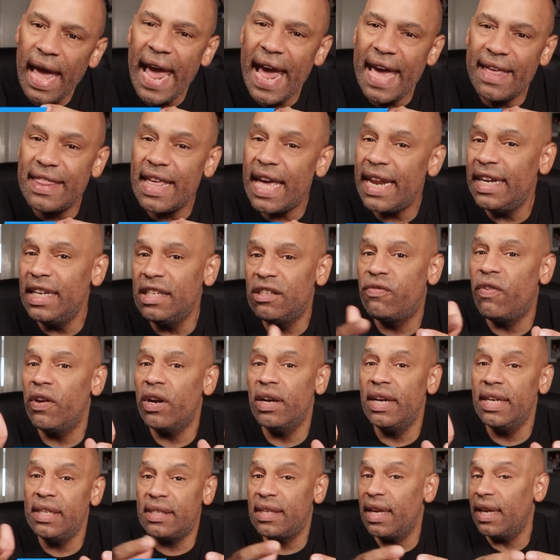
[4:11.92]
And that he's
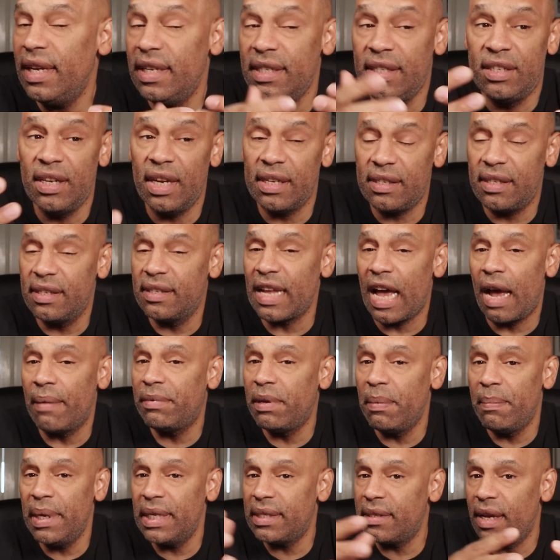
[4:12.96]
very, he said he's just as
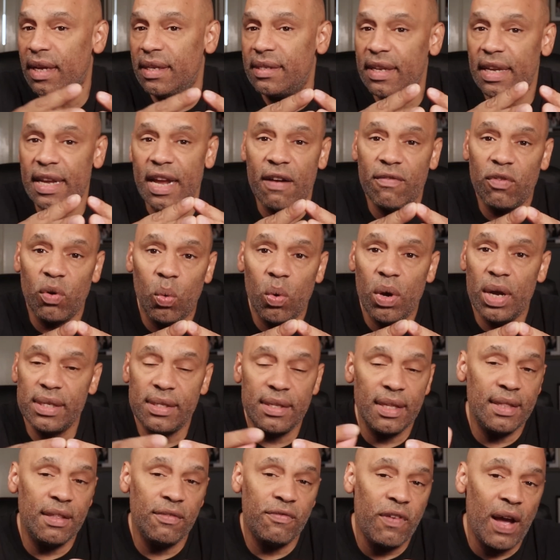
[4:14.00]
optimistic as he ever was
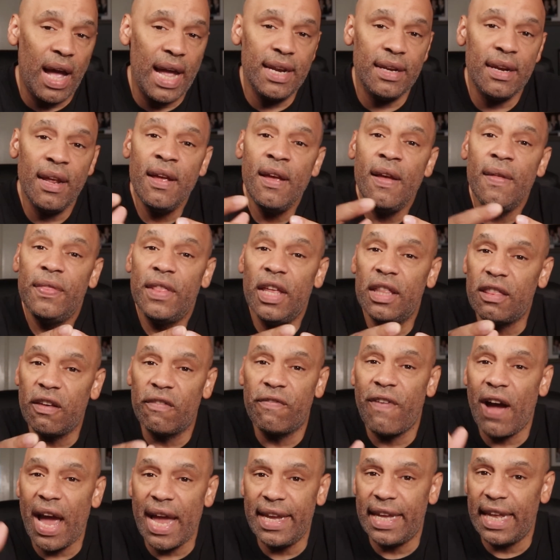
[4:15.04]
that the fight, that the
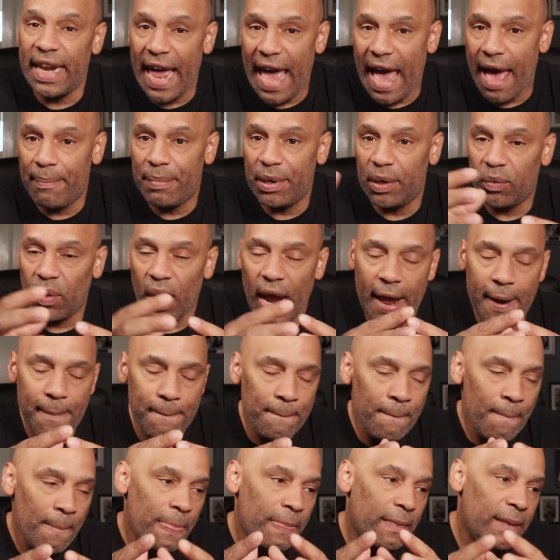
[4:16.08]
fight can happen,
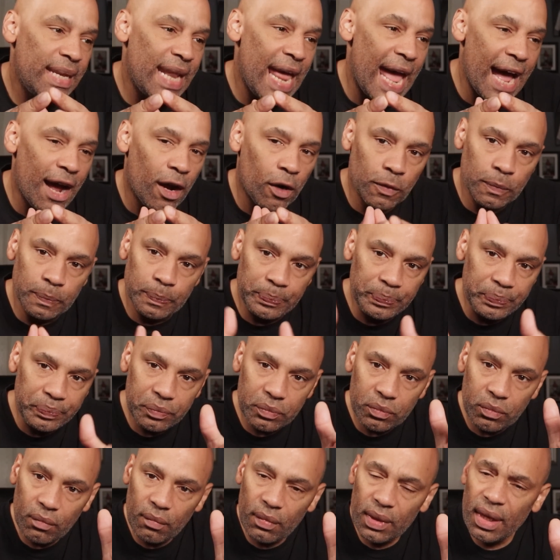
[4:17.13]
right? Now,
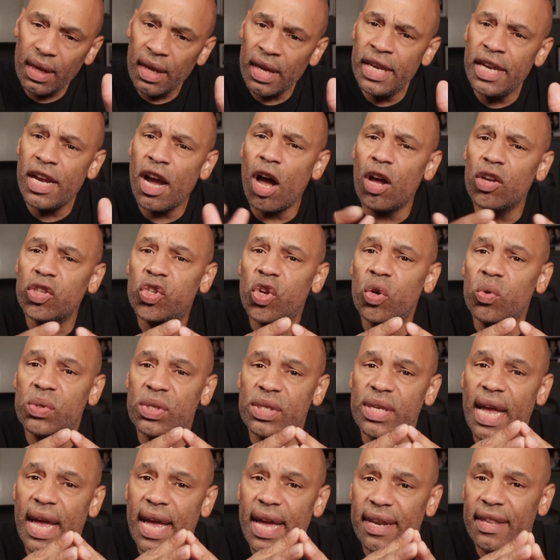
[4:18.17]
he also
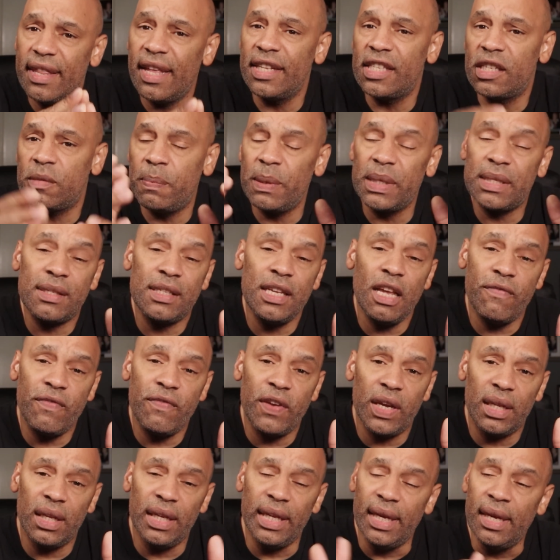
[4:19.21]
said that
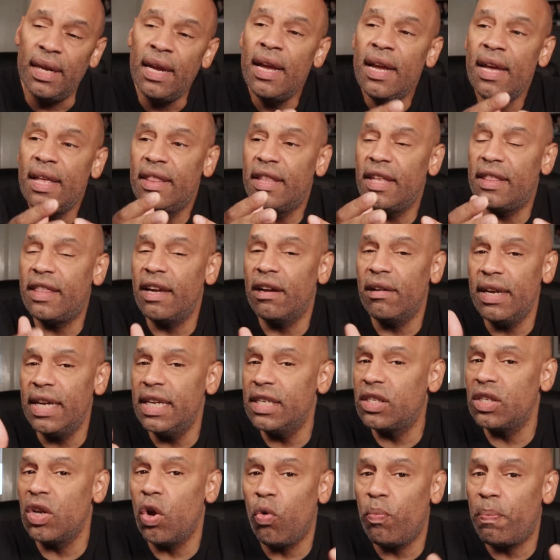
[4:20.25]
specifically that there
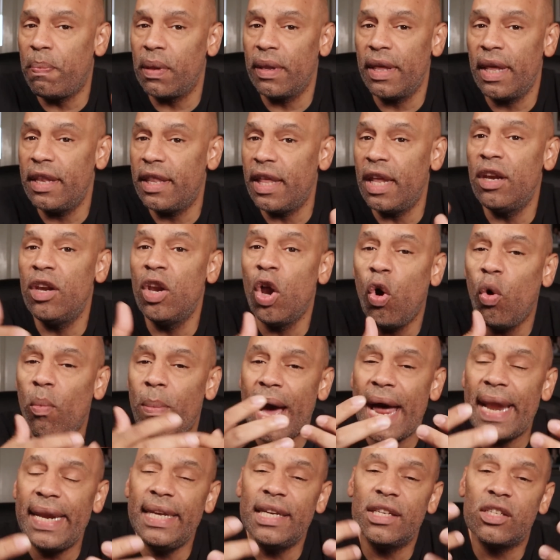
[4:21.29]
is no, that
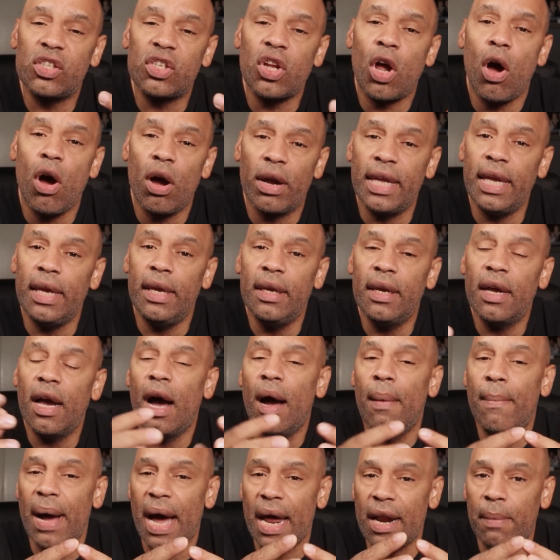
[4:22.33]
nobody is talking
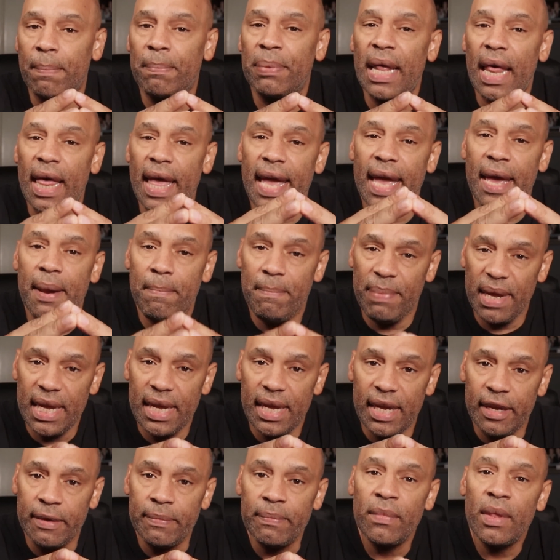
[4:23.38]
about a plan
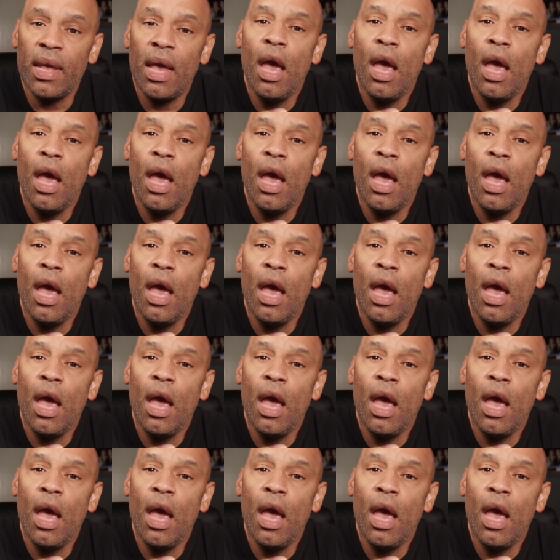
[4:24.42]
B